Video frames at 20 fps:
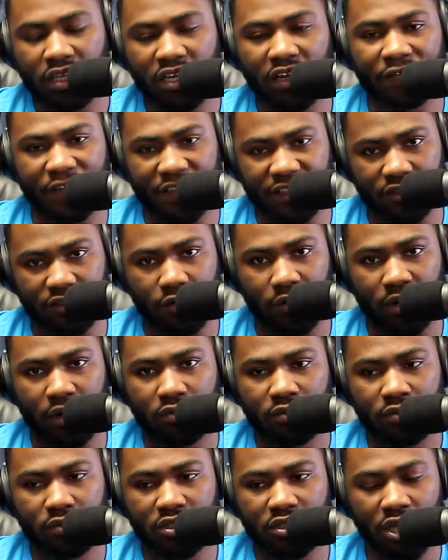divisional
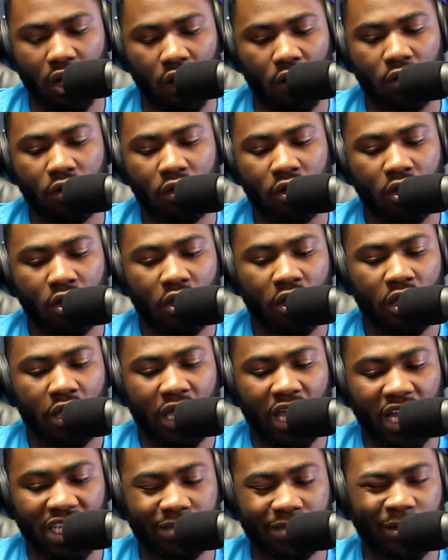round. So
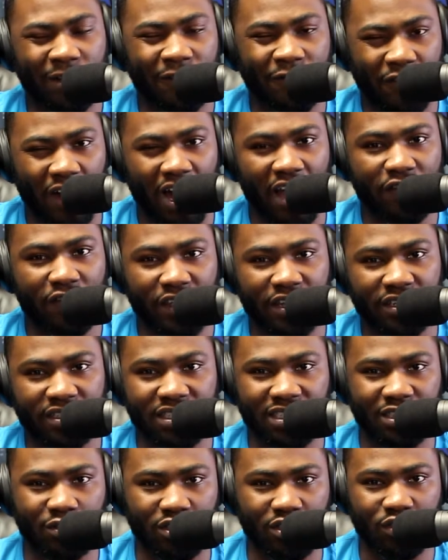it's been 5
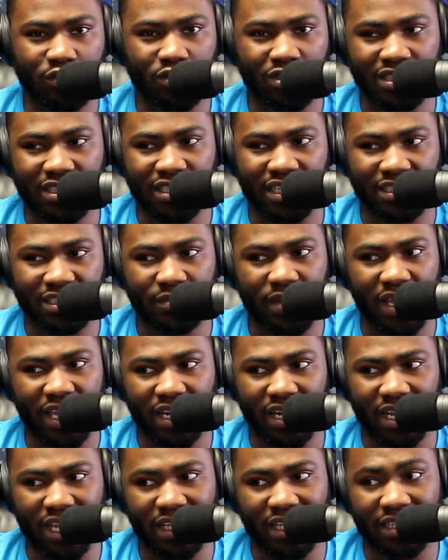years since Russell Wilson has
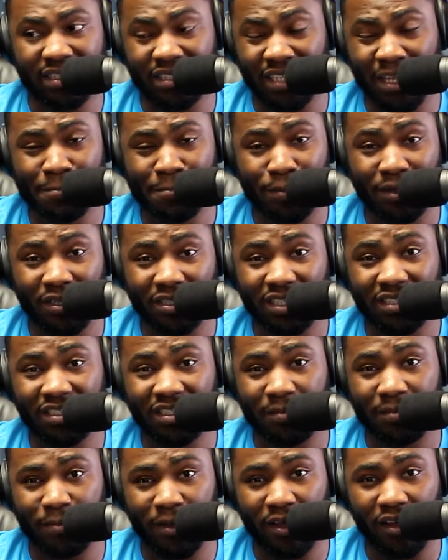made a deep push
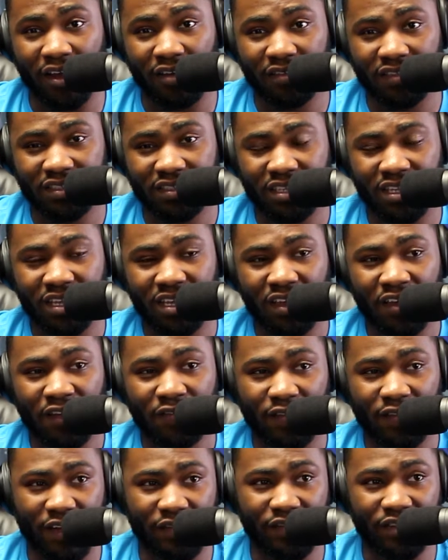into the playoffs.
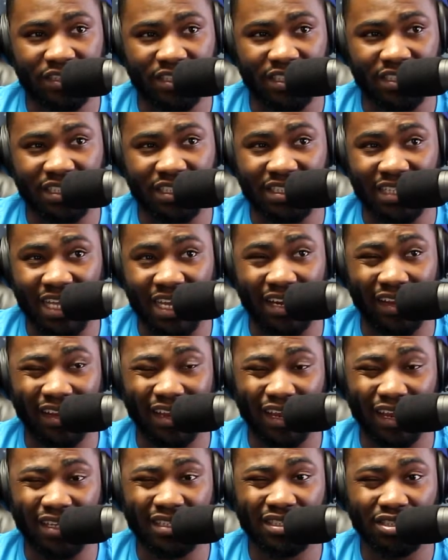5 years since he's had
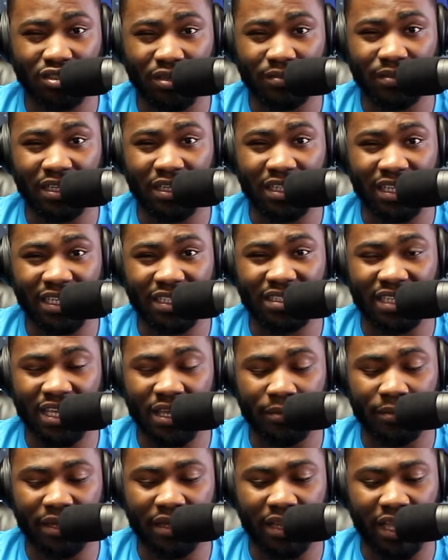an extremely elite
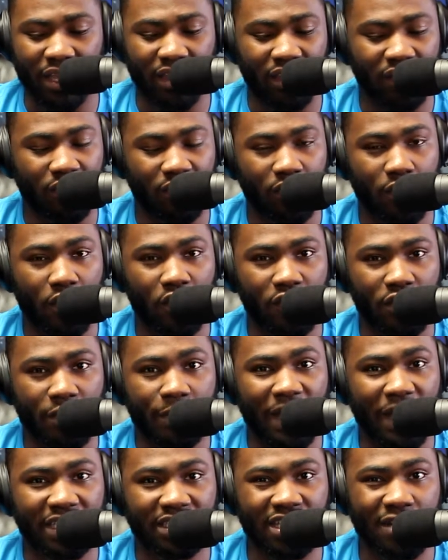team, and over
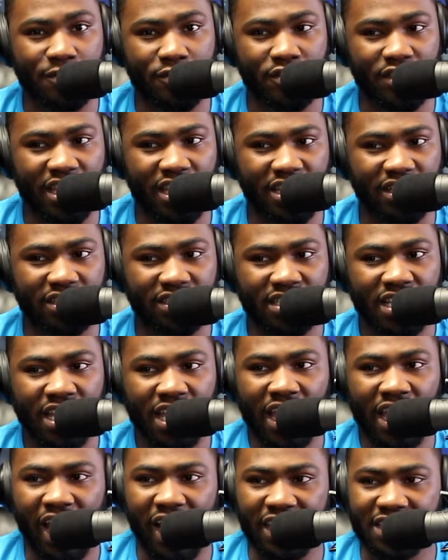the past couple of
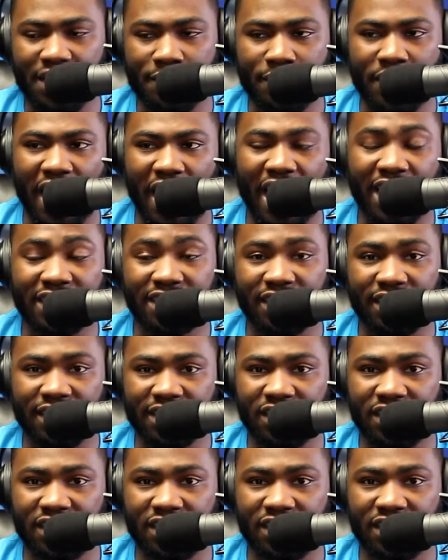years, as the